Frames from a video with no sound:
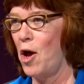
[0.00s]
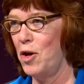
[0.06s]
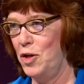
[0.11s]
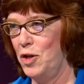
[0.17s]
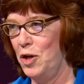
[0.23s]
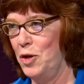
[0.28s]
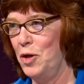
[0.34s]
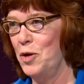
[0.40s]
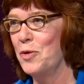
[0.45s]

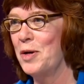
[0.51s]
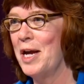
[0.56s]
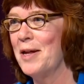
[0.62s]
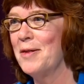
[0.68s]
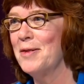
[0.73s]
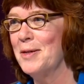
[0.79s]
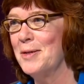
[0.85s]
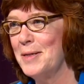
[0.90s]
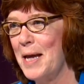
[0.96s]
do you
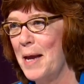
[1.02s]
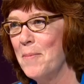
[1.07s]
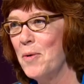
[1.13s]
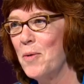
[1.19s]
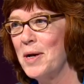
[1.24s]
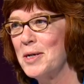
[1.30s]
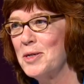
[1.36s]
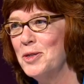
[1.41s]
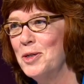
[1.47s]
get the same
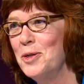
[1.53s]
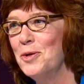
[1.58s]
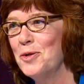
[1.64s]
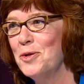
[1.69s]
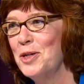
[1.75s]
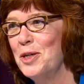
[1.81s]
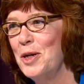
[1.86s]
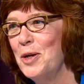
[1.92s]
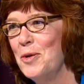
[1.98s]
question, or
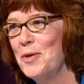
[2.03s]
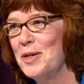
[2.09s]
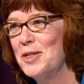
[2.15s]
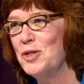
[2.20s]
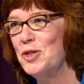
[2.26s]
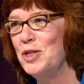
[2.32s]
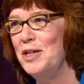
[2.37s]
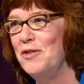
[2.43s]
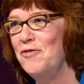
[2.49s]
do you, as
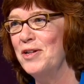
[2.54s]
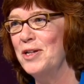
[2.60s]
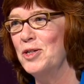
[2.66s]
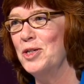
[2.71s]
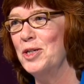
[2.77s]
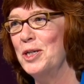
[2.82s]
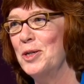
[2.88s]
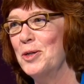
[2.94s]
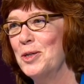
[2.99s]
chief
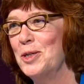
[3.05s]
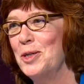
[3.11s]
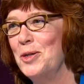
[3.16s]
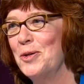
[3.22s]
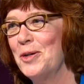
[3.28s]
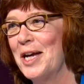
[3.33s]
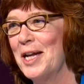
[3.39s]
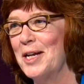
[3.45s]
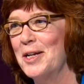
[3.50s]
engineer, do you
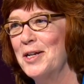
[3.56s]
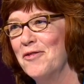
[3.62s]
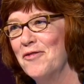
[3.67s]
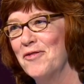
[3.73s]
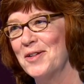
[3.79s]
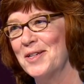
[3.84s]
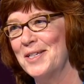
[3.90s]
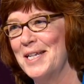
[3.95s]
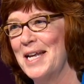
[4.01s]
get a
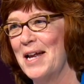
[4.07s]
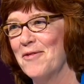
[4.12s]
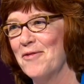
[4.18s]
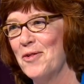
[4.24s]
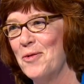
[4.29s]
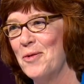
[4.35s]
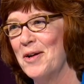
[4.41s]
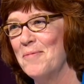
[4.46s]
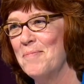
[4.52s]
different set of
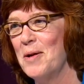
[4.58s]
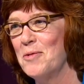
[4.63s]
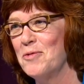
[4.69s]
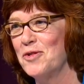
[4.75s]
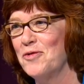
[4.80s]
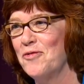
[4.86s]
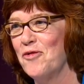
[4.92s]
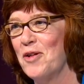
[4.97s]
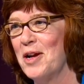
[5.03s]

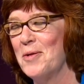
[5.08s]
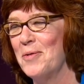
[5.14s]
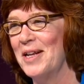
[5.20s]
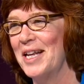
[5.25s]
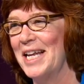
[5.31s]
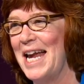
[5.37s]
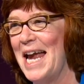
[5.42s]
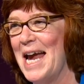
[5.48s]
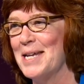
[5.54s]
most
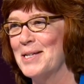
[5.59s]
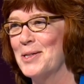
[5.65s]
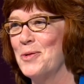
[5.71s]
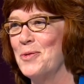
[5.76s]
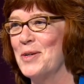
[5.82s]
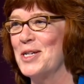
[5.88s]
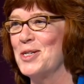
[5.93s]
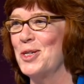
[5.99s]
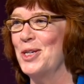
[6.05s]
frequently asked
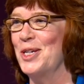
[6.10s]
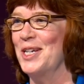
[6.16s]
questions?